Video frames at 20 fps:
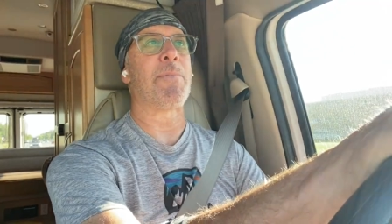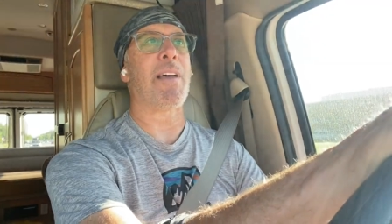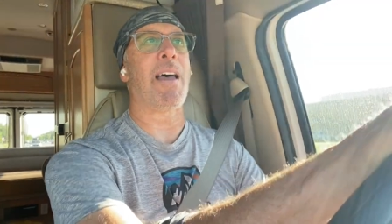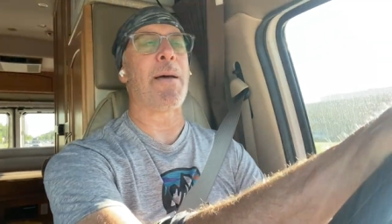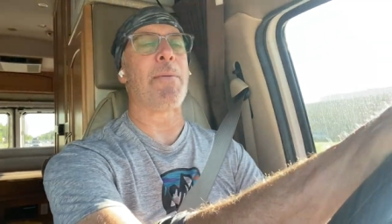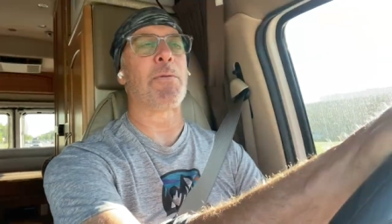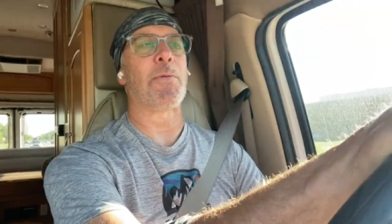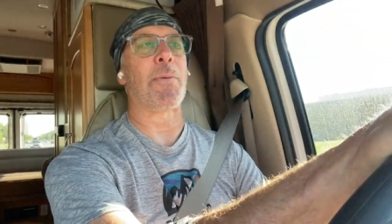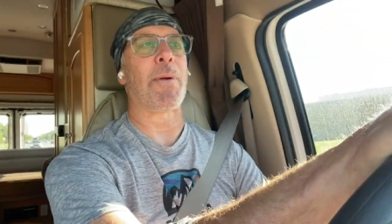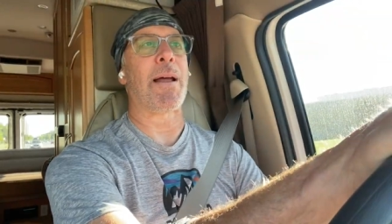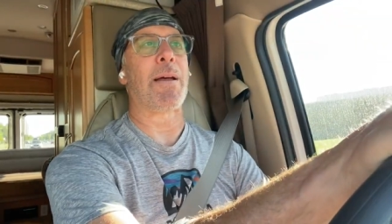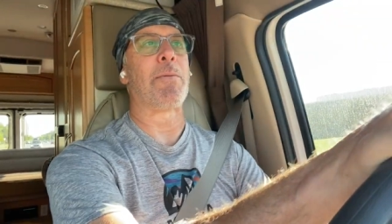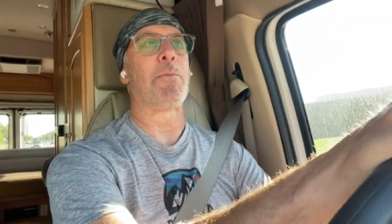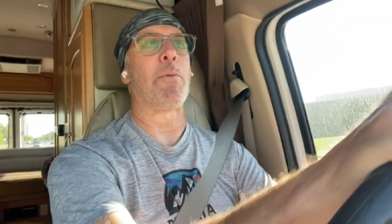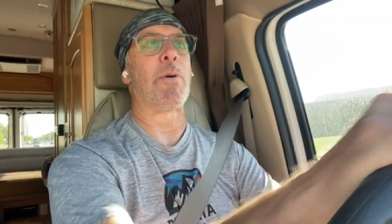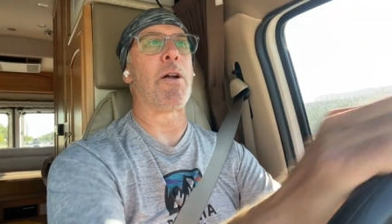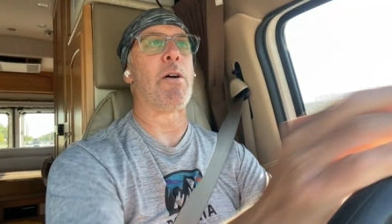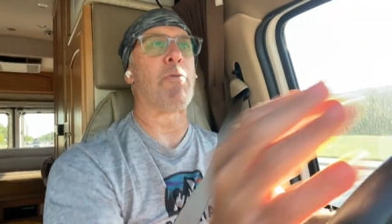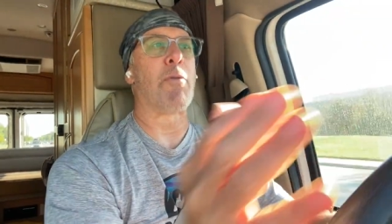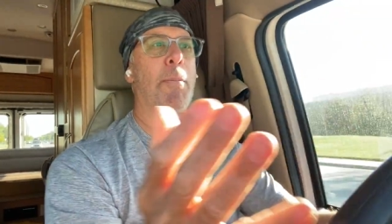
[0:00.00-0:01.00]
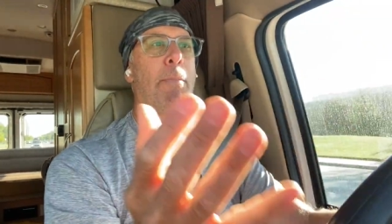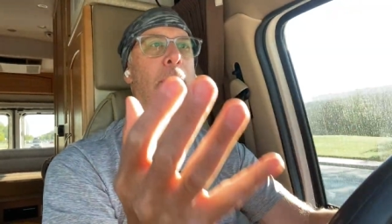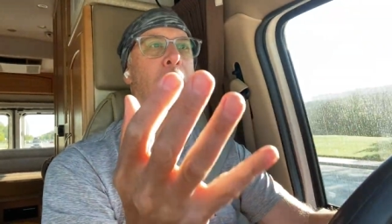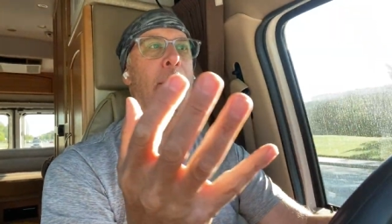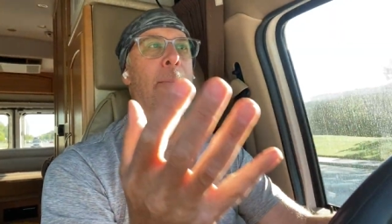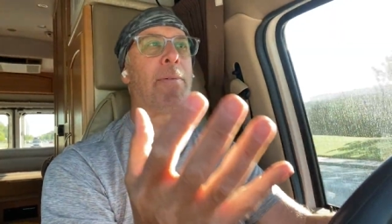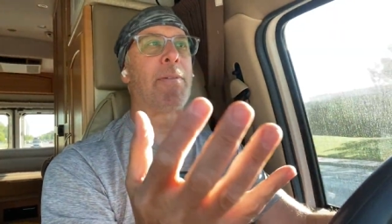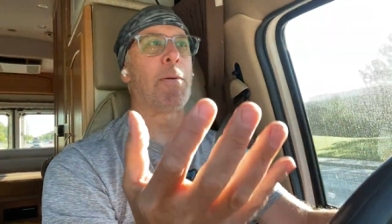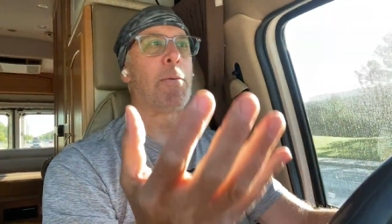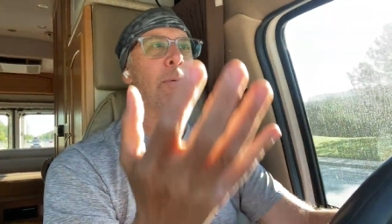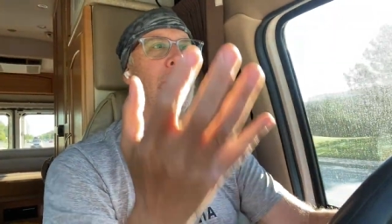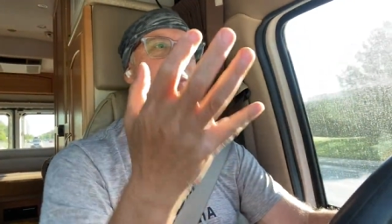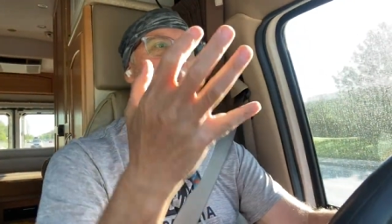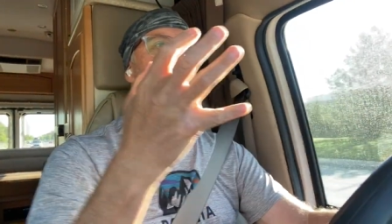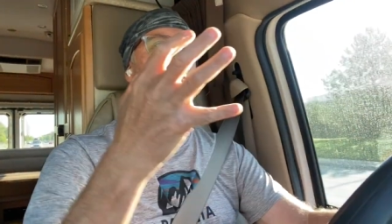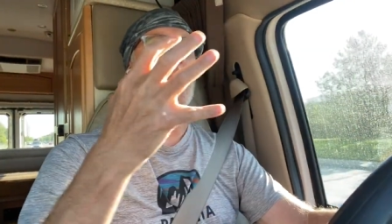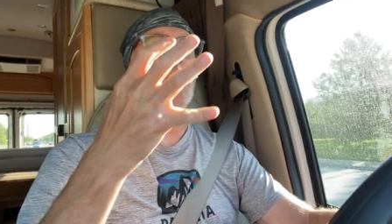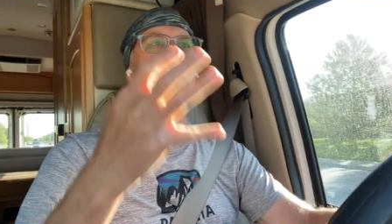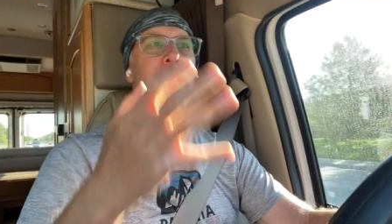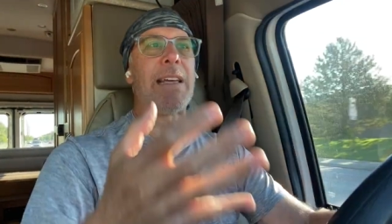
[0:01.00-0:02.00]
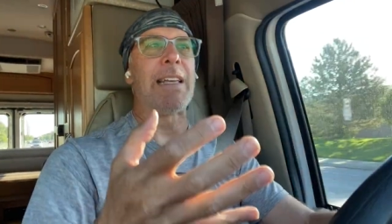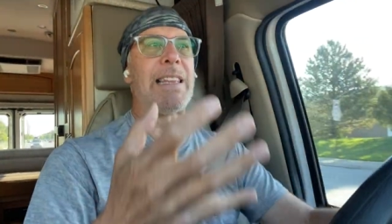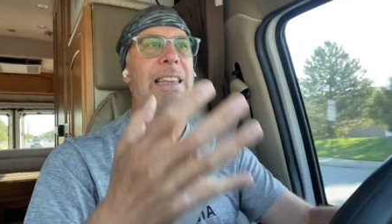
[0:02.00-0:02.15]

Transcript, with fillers: times when I went over bumps it was just really